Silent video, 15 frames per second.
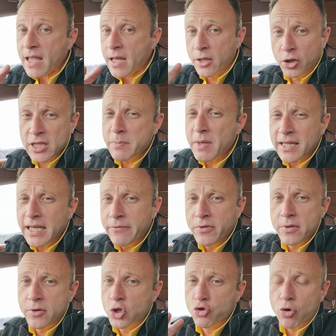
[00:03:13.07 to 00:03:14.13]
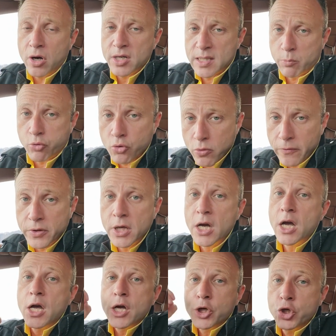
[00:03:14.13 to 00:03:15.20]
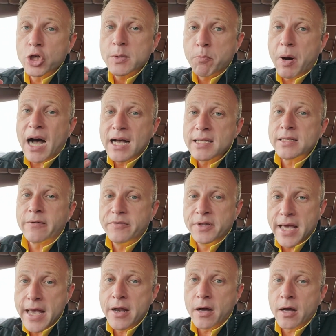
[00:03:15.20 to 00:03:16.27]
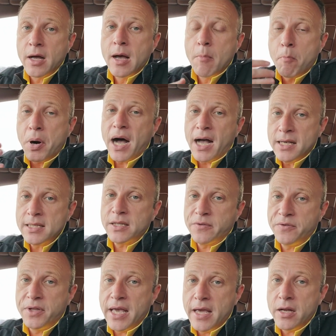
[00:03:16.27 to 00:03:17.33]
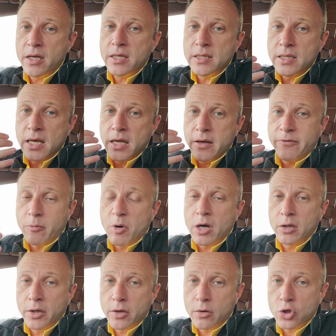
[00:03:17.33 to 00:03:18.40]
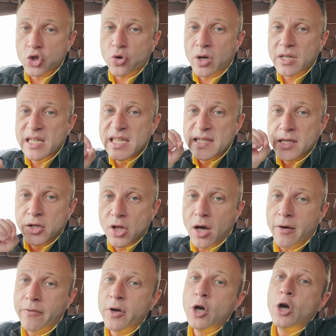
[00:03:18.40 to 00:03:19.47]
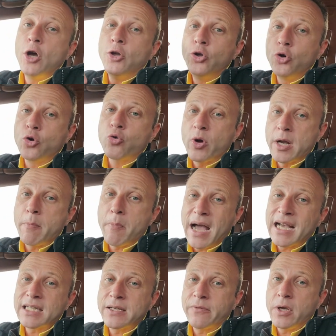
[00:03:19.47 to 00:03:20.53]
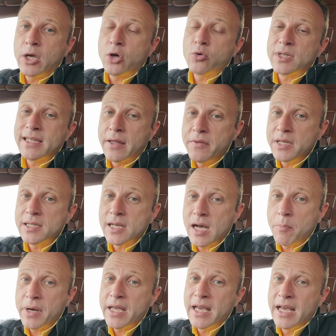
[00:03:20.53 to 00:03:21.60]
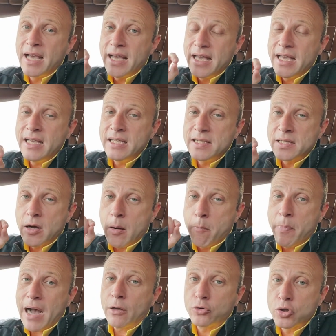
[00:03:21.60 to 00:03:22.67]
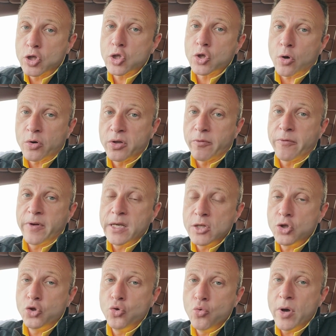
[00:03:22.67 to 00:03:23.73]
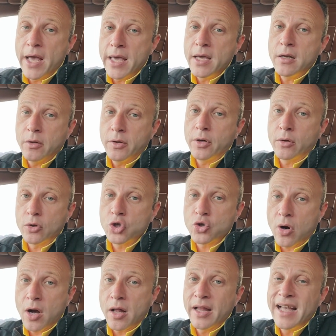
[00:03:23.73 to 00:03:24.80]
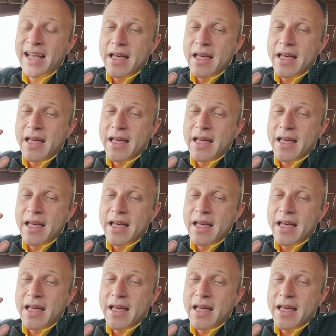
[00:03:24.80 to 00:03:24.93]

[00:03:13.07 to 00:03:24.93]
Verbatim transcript: Doesn't mean that even the drug is approved. Just positive data. Positive data is from a clinical trial is enough to create a massive increase. Now this company is about to start the phase 2A clinical trial.